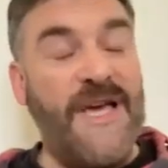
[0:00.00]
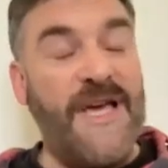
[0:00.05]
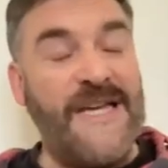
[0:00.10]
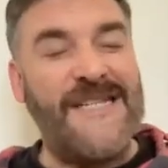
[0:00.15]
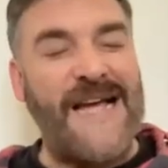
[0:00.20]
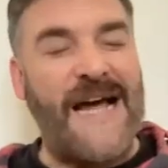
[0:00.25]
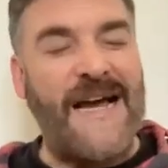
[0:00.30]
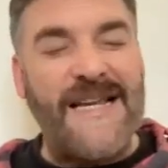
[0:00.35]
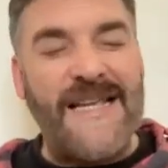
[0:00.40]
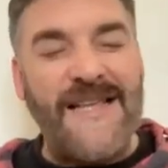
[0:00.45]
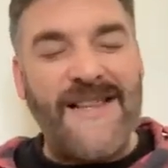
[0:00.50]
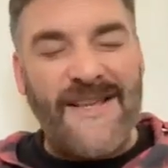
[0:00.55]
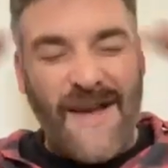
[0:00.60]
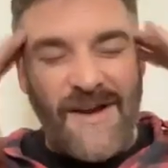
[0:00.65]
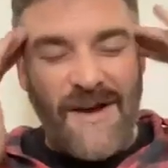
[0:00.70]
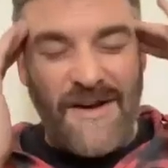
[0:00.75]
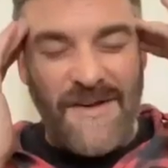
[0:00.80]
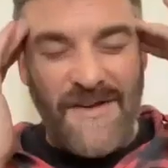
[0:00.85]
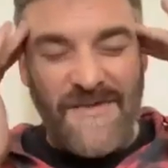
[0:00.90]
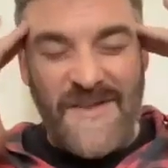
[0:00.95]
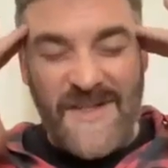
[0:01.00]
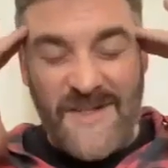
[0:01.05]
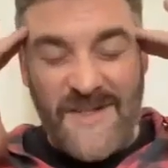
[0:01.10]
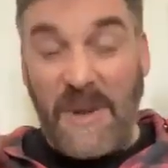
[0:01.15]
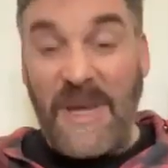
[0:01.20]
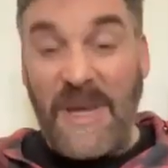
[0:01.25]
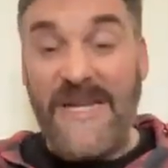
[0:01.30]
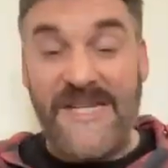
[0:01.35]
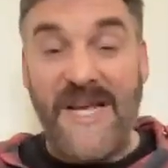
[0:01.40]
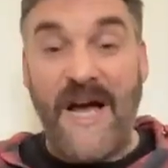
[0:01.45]
exactly the kind of
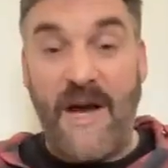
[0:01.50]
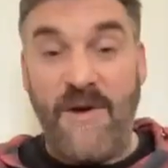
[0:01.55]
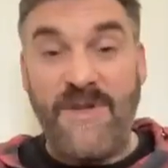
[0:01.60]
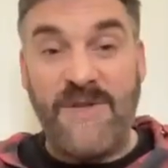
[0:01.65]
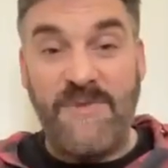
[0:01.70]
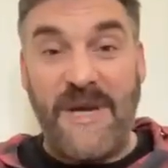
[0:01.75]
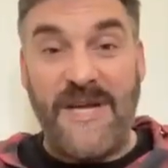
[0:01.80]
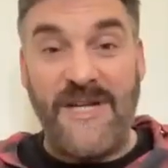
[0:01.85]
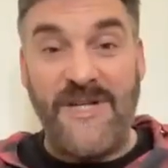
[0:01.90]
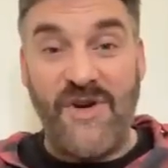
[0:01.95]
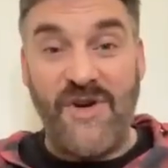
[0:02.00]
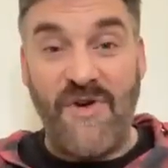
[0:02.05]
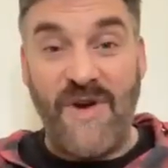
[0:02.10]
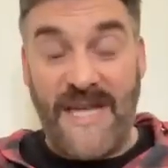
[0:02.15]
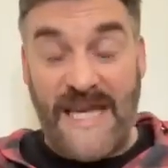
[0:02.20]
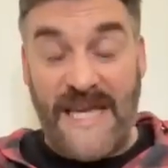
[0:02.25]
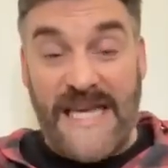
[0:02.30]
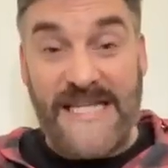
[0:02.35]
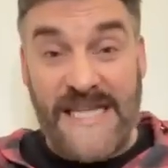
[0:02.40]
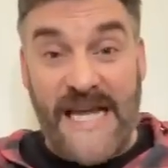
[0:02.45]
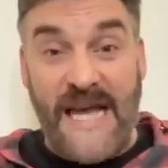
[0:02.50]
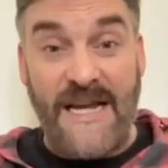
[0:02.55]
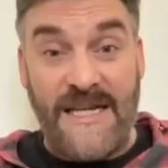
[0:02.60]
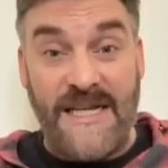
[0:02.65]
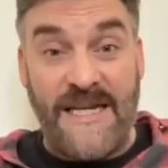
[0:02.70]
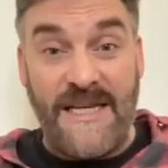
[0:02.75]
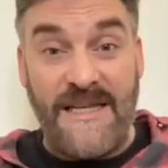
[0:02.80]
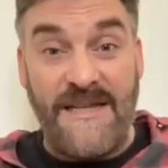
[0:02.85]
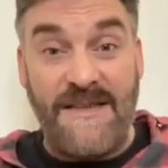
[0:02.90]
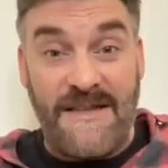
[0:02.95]
space that I was picturing,
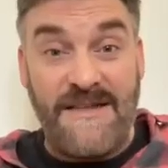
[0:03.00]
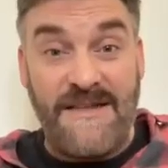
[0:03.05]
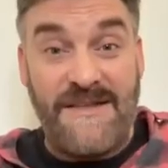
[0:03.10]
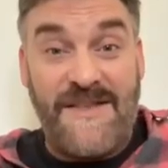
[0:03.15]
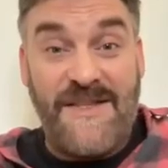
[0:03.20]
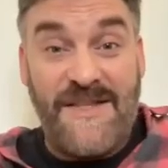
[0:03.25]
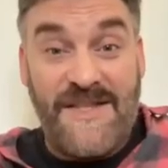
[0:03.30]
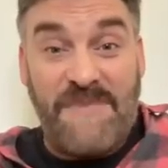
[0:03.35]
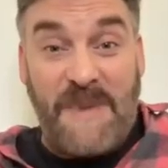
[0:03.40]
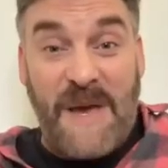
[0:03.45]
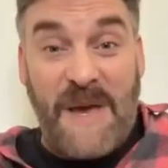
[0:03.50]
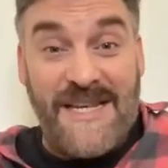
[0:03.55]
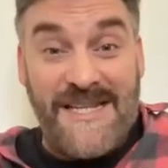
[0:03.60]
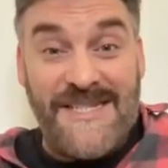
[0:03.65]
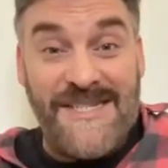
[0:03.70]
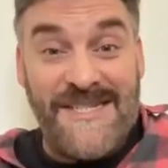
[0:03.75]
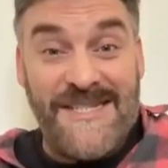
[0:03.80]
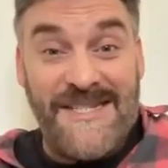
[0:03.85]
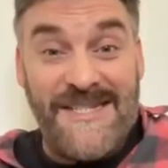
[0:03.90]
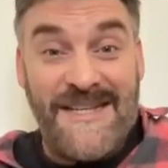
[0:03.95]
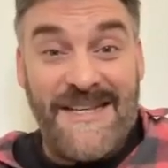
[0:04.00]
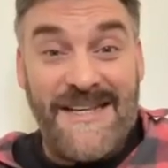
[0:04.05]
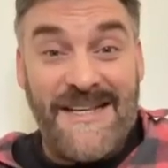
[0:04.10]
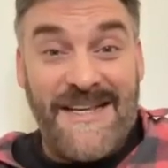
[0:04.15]
exactly the space.